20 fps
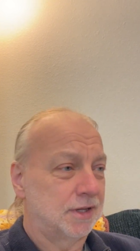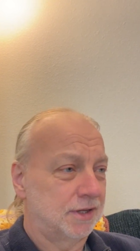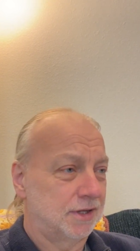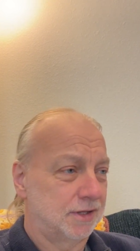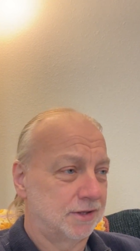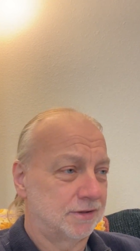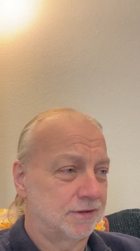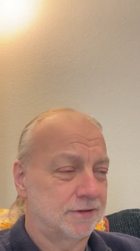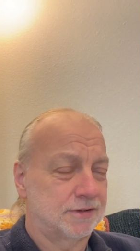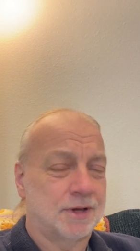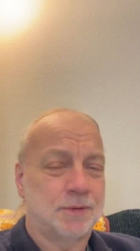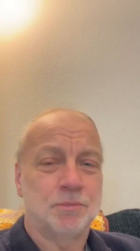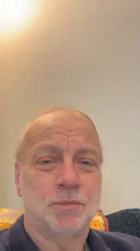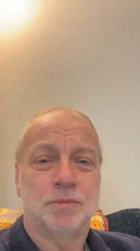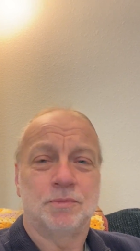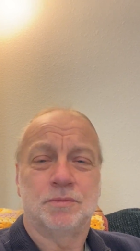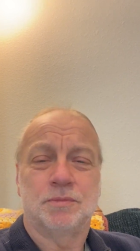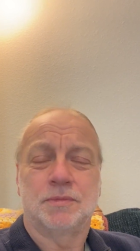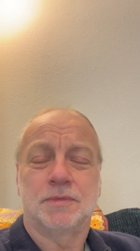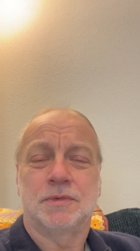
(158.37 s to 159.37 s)
It's
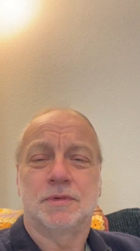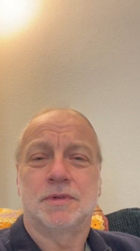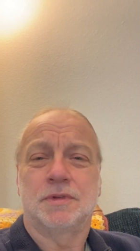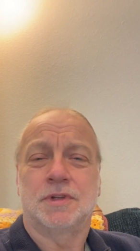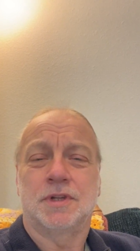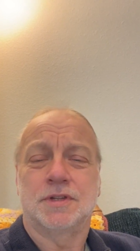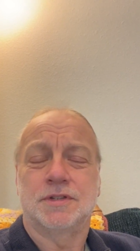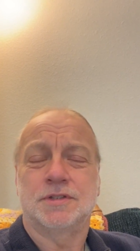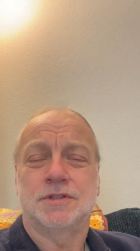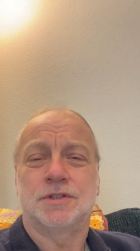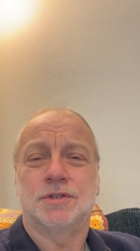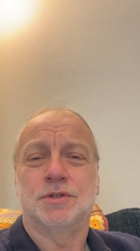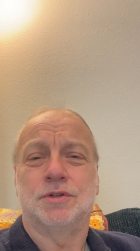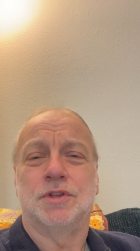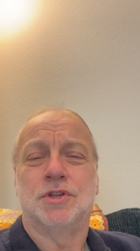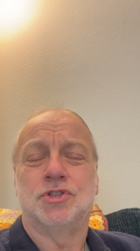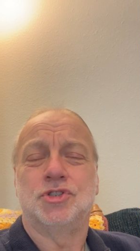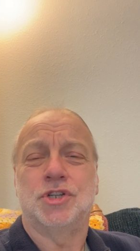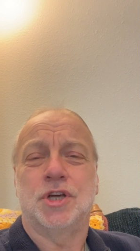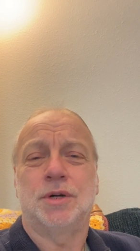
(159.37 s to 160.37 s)
to
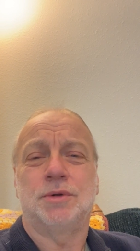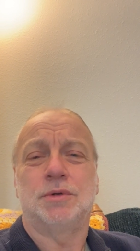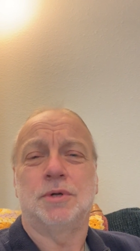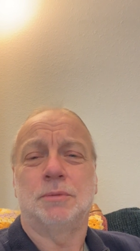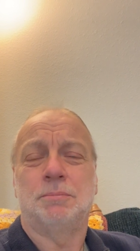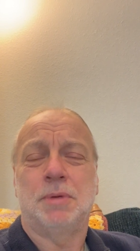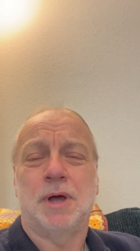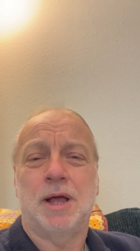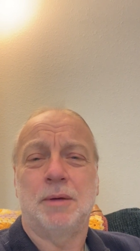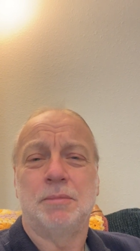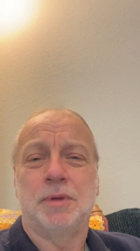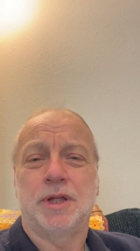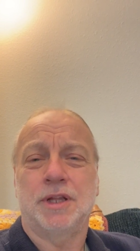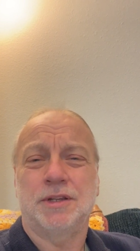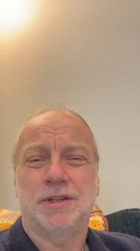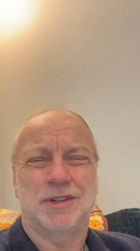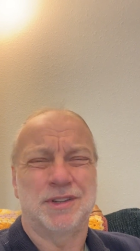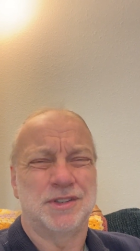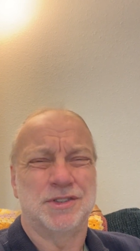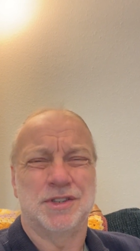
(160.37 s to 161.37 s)
the general
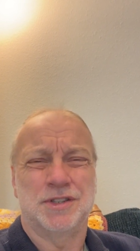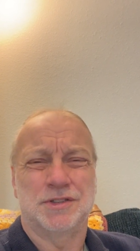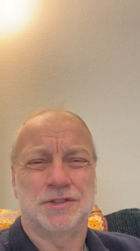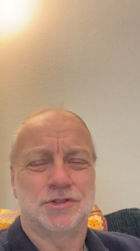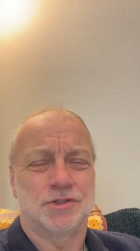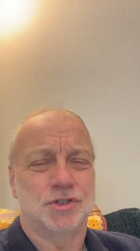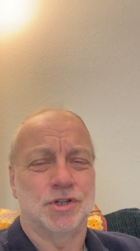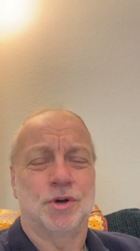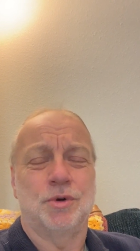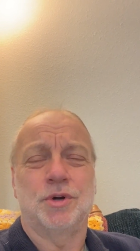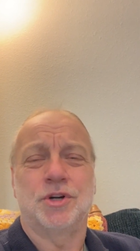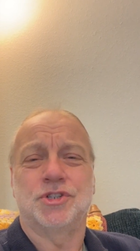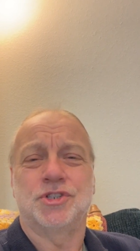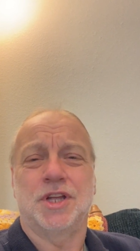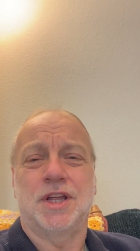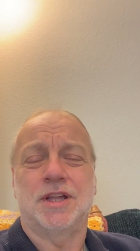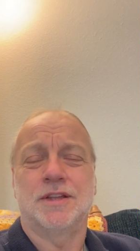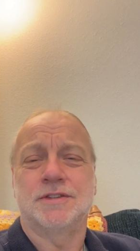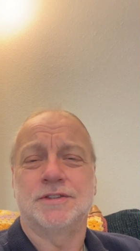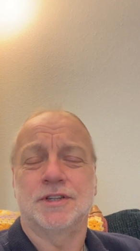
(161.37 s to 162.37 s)
public, to just Joe or
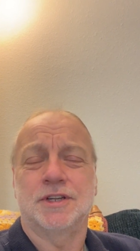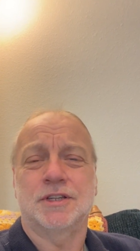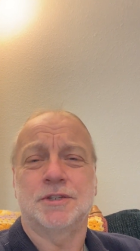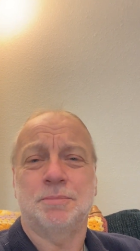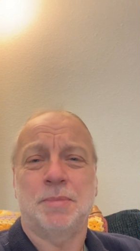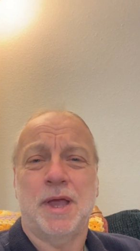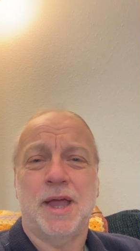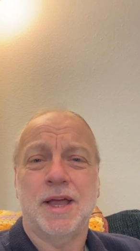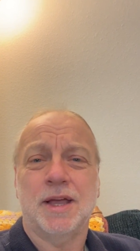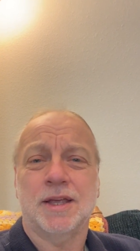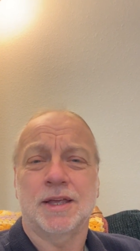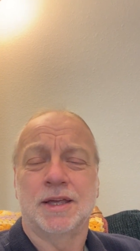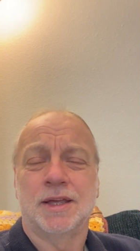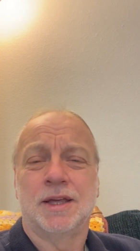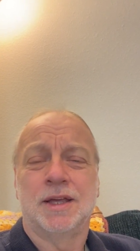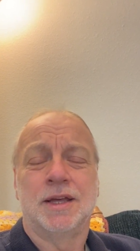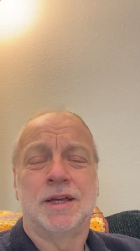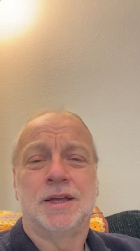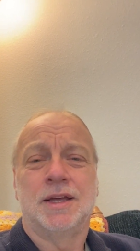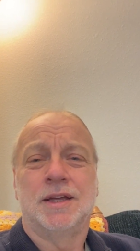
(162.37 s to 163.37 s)
Jane Sixpack,
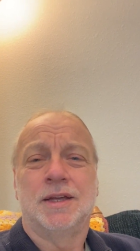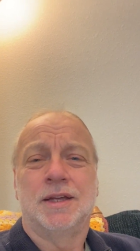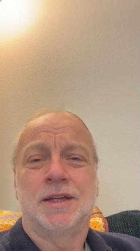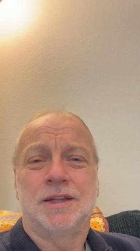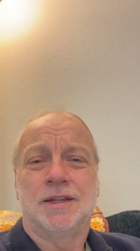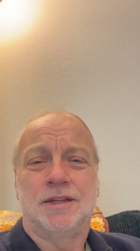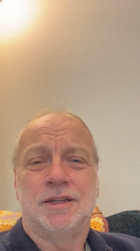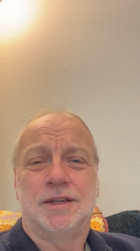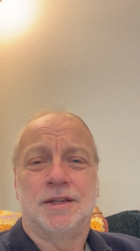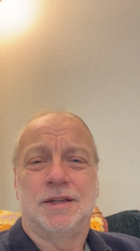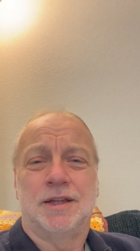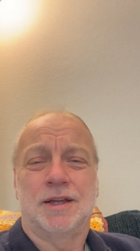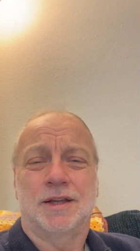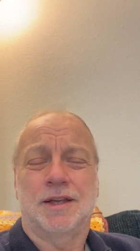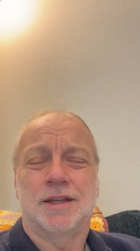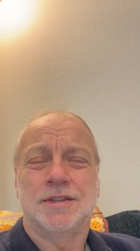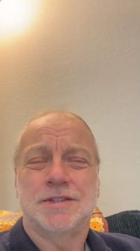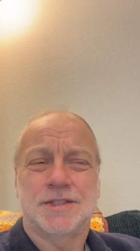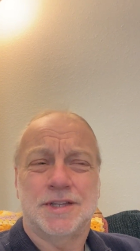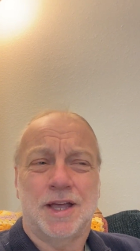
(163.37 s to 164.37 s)
it
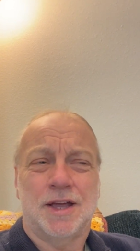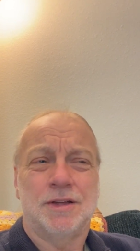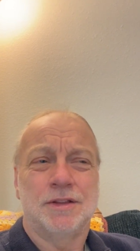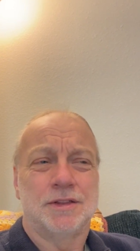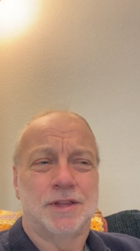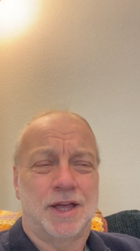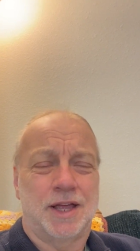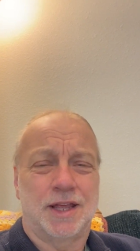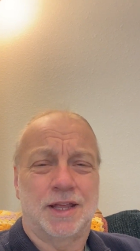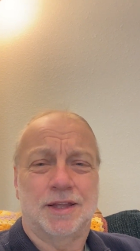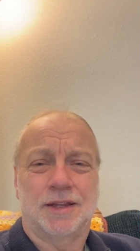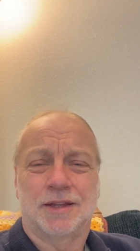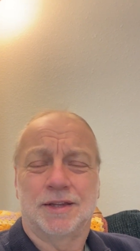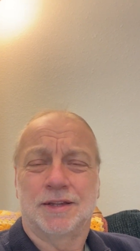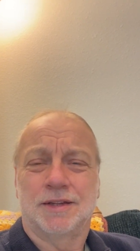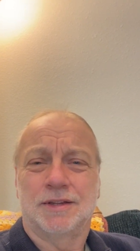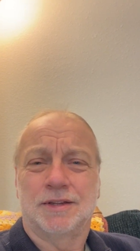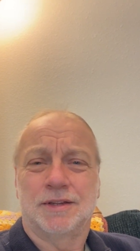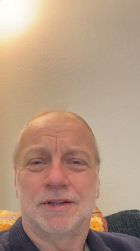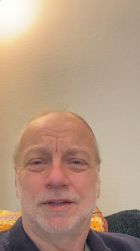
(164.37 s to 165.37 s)
can sound like
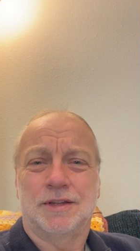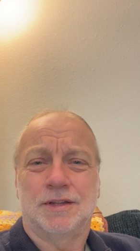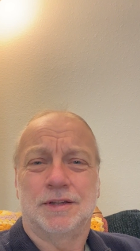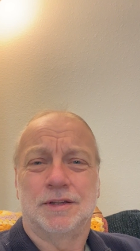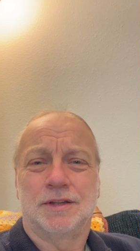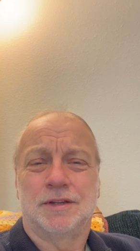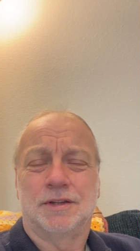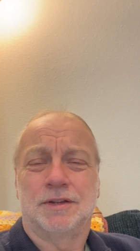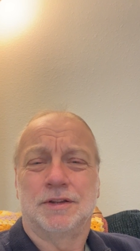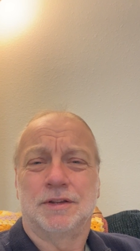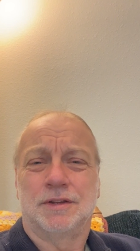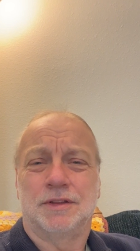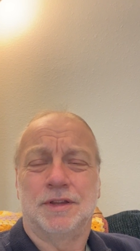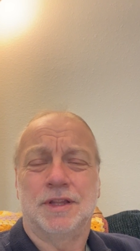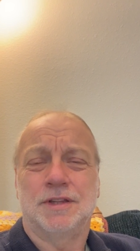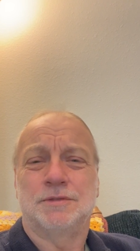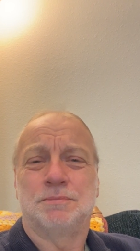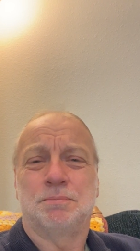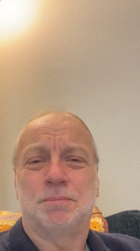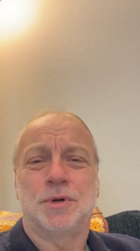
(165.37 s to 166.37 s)

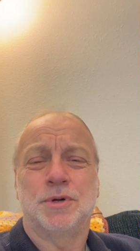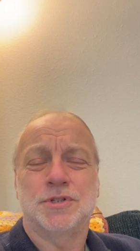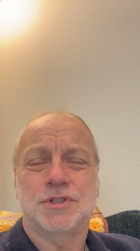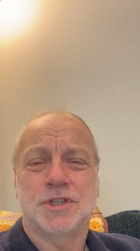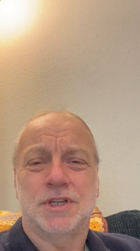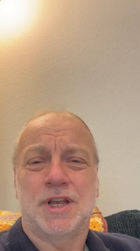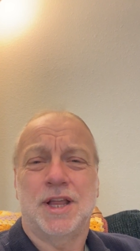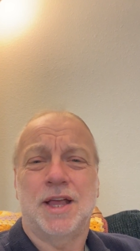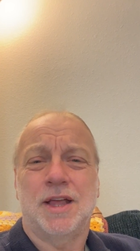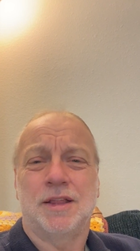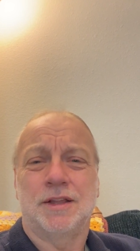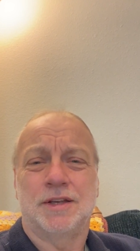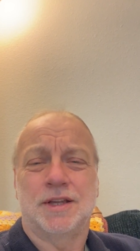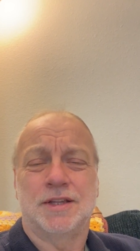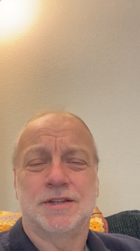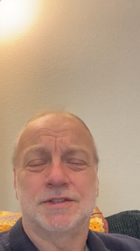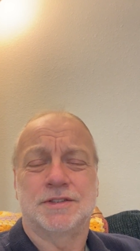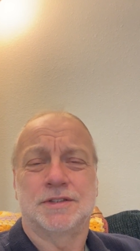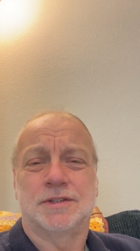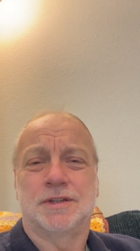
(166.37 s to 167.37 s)
these
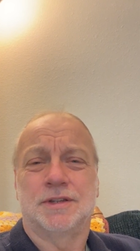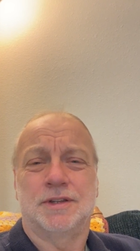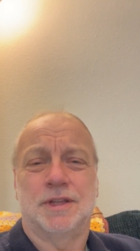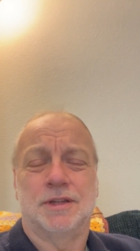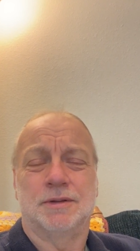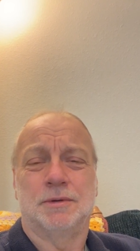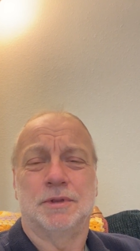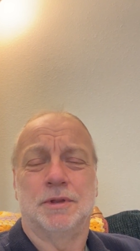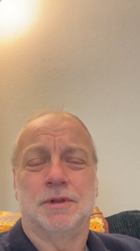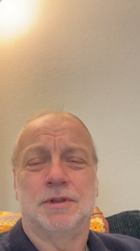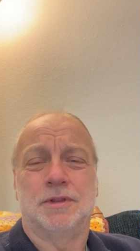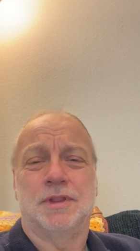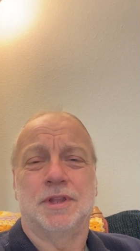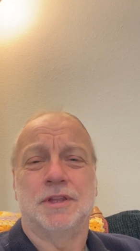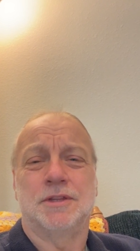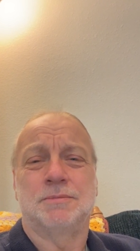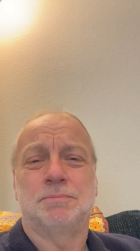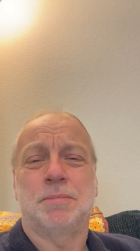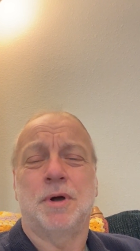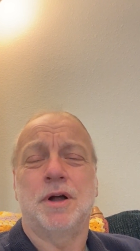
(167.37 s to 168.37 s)
personalities,
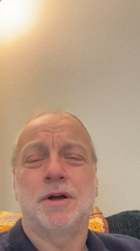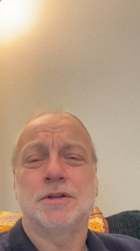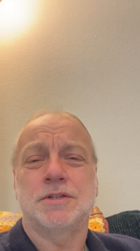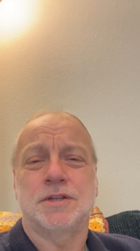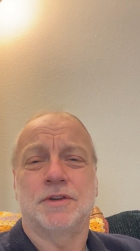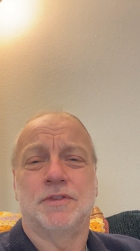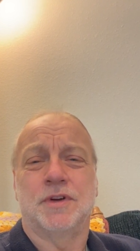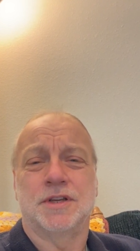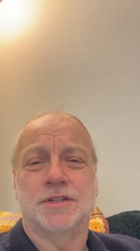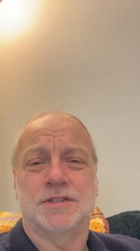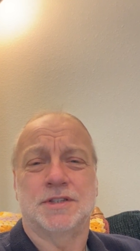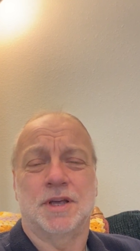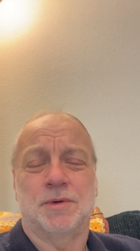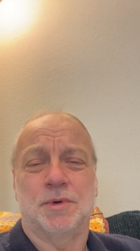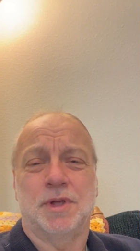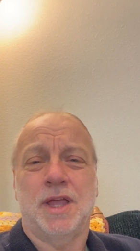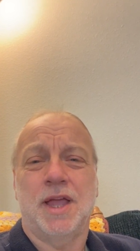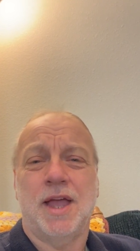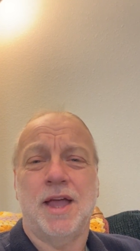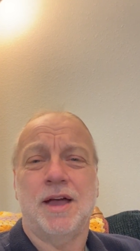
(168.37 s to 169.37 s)
these parts of us that
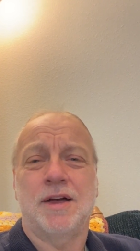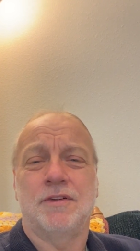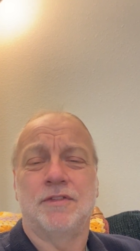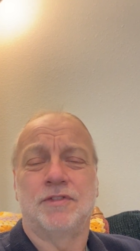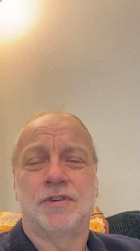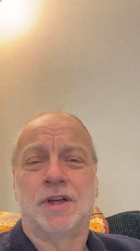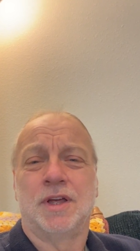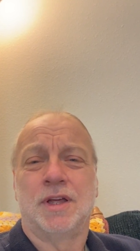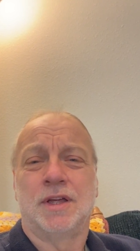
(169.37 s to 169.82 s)
we have,